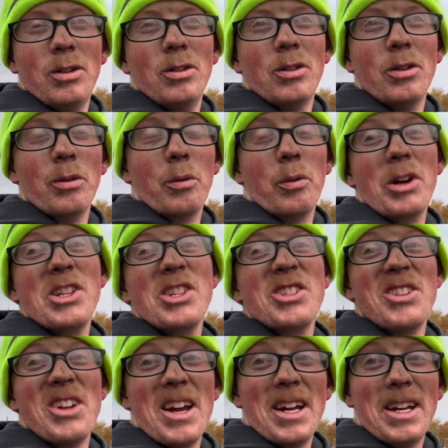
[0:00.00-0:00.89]
or
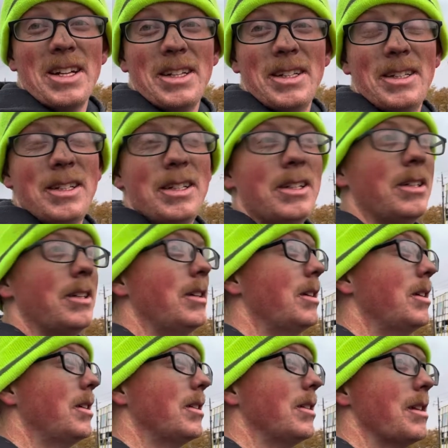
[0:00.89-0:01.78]
Wednesday.
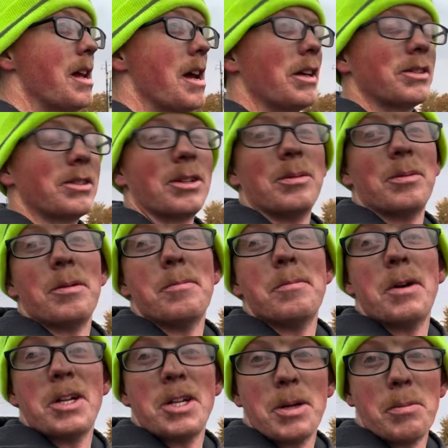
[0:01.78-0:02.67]
Now it's going to be
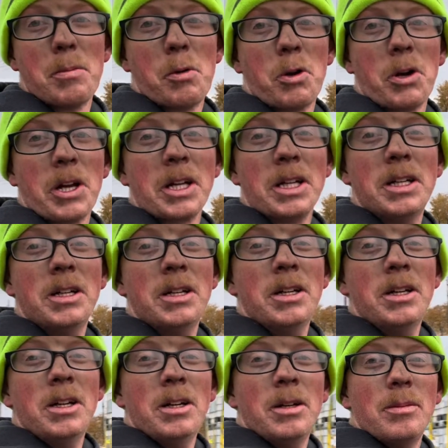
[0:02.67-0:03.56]
Monday morning.
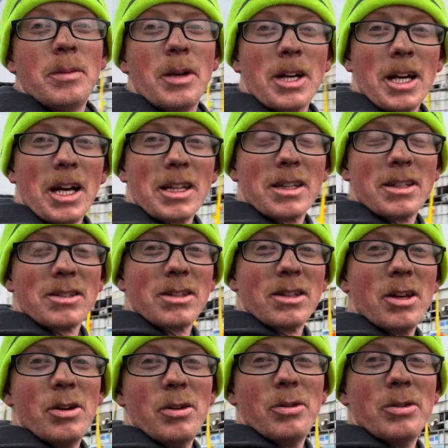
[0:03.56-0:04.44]
But I got this
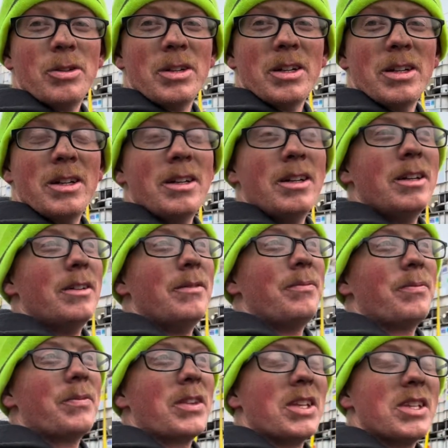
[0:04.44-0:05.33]
load,
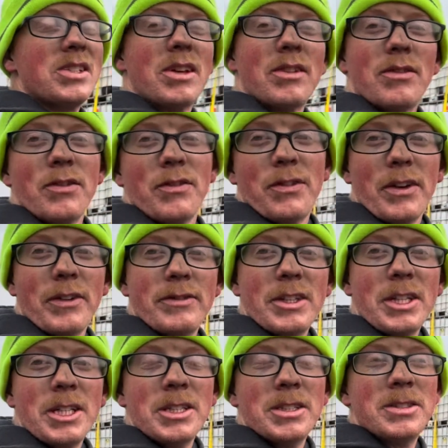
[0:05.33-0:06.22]

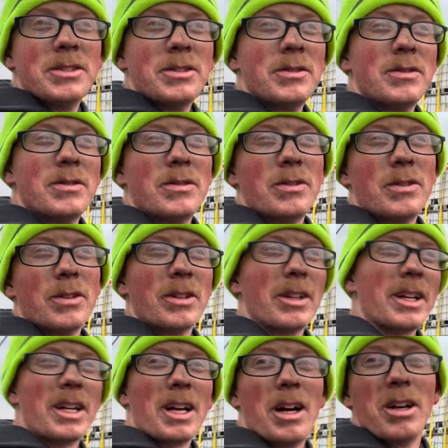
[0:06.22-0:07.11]
750 for
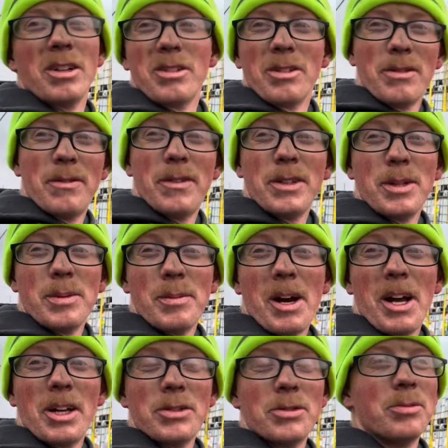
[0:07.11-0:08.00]
like 150
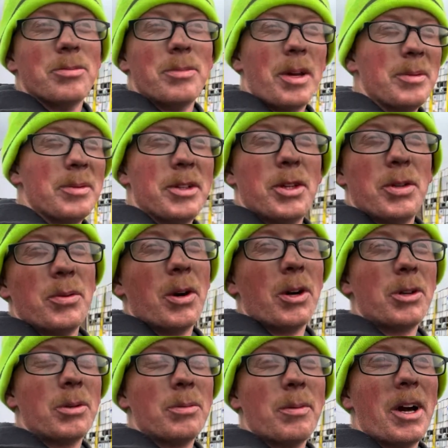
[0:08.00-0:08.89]
miles, maybe
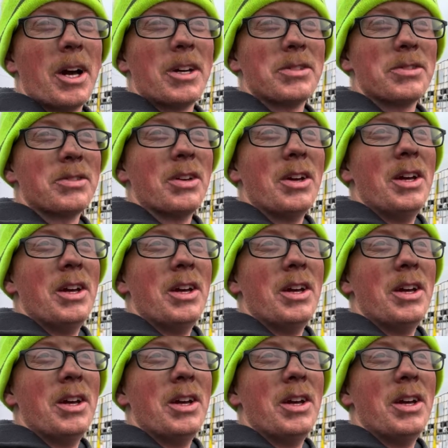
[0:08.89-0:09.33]
200 miles.